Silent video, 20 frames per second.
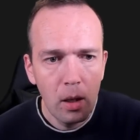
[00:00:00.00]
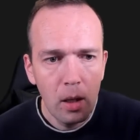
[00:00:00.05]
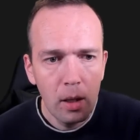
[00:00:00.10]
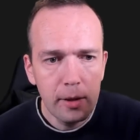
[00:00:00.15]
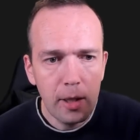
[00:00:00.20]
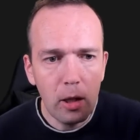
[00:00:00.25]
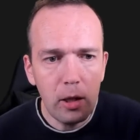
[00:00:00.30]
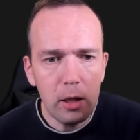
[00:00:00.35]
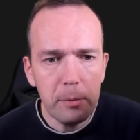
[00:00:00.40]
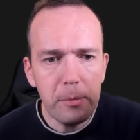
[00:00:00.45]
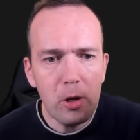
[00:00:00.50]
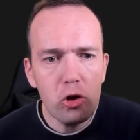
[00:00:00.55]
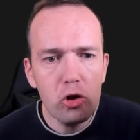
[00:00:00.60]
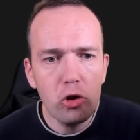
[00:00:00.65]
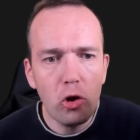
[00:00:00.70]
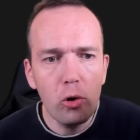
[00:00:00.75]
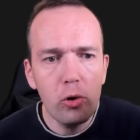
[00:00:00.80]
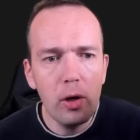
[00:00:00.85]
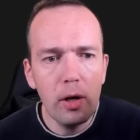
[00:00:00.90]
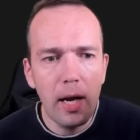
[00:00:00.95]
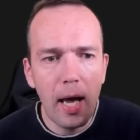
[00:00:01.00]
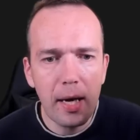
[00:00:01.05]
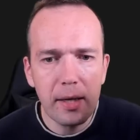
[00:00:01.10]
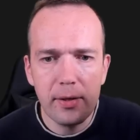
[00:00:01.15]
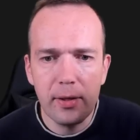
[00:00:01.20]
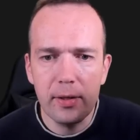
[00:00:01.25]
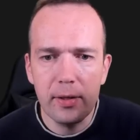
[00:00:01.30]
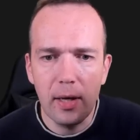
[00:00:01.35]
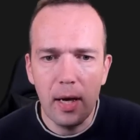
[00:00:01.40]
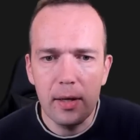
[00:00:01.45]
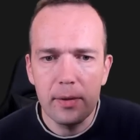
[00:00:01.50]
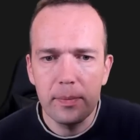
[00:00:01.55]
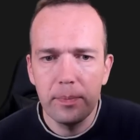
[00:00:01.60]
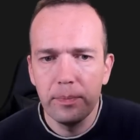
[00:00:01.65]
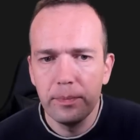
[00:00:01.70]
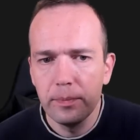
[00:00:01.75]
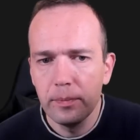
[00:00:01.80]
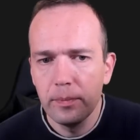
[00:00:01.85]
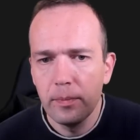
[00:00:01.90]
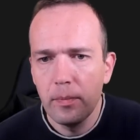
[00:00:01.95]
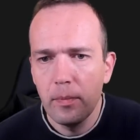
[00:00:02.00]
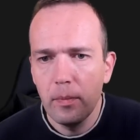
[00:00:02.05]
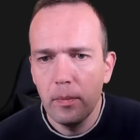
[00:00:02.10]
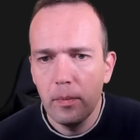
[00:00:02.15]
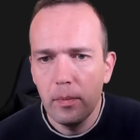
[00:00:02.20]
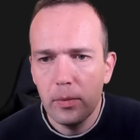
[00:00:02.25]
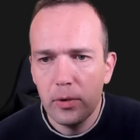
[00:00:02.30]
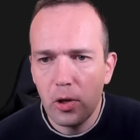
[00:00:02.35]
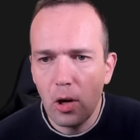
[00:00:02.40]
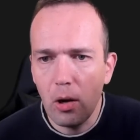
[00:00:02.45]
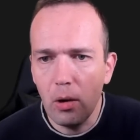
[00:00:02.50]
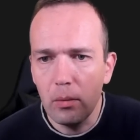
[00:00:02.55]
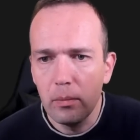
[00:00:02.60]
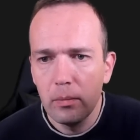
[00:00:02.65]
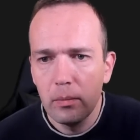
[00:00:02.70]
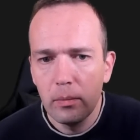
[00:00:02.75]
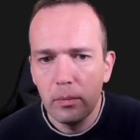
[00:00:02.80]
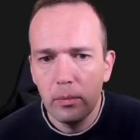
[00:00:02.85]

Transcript: Now let me show you an exercise. So